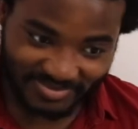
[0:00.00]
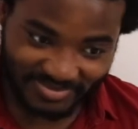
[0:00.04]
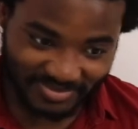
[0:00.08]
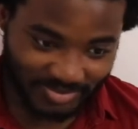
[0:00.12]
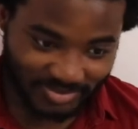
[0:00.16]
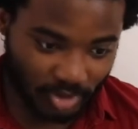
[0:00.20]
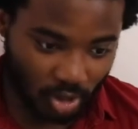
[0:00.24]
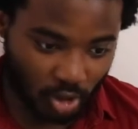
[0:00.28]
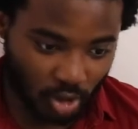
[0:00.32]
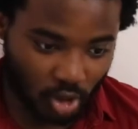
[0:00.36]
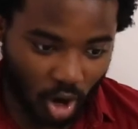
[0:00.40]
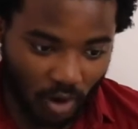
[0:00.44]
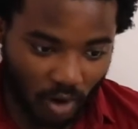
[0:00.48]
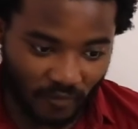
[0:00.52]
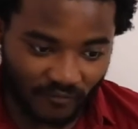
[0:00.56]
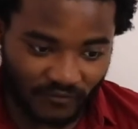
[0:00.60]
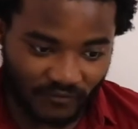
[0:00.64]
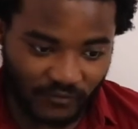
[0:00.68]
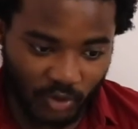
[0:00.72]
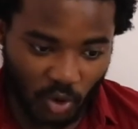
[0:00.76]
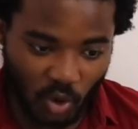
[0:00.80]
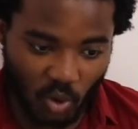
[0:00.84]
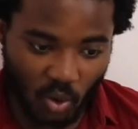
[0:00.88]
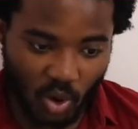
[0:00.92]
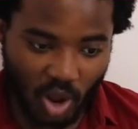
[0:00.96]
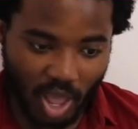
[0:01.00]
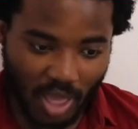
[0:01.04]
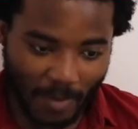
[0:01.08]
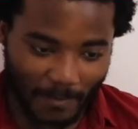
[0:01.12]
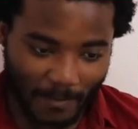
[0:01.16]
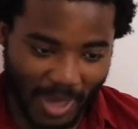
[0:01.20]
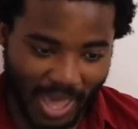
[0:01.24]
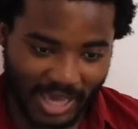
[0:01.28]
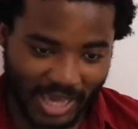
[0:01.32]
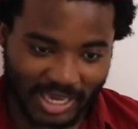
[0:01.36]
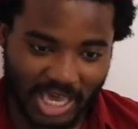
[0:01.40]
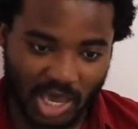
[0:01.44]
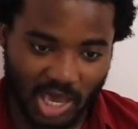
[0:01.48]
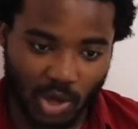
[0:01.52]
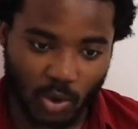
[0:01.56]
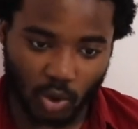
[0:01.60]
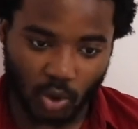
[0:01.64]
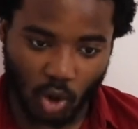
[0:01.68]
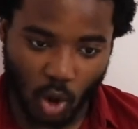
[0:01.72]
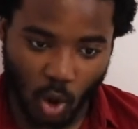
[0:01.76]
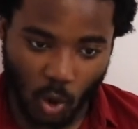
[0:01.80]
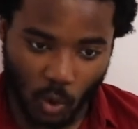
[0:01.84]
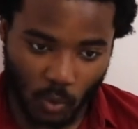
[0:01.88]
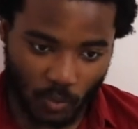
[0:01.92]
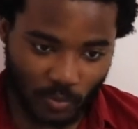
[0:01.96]
The Kung Fu back heel
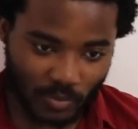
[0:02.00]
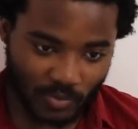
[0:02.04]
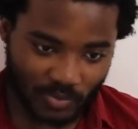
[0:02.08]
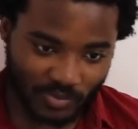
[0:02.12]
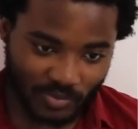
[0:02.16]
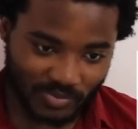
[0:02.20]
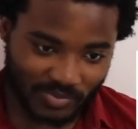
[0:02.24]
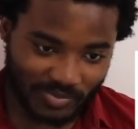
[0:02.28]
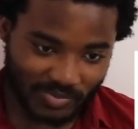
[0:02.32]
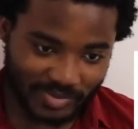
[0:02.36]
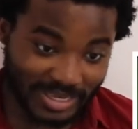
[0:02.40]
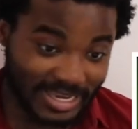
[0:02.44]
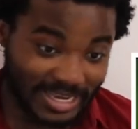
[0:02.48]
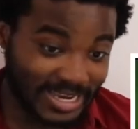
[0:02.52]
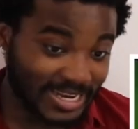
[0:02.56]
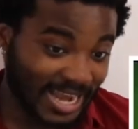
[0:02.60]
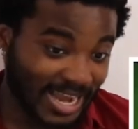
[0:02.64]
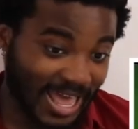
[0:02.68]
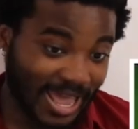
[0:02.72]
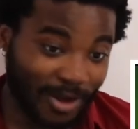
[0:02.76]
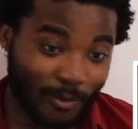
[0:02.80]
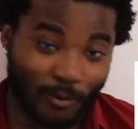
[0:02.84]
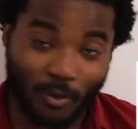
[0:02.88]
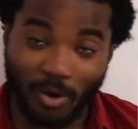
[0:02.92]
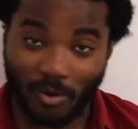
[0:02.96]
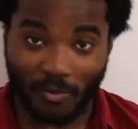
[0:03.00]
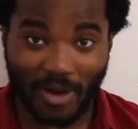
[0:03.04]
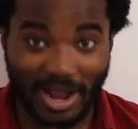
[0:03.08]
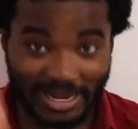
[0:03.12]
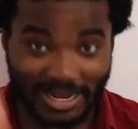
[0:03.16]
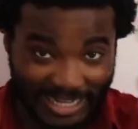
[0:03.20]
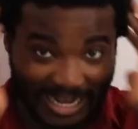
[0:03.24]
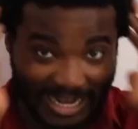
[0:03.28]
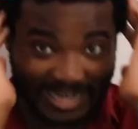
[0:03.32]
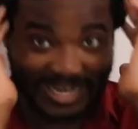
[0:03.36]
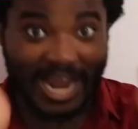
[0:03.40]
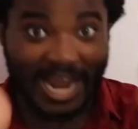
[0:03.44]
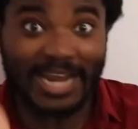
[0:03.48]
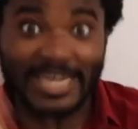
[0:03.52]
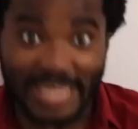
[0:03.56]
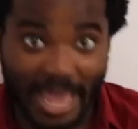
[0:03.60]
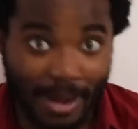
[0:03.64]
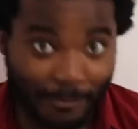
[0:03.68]
go. He like, whoa, I did that.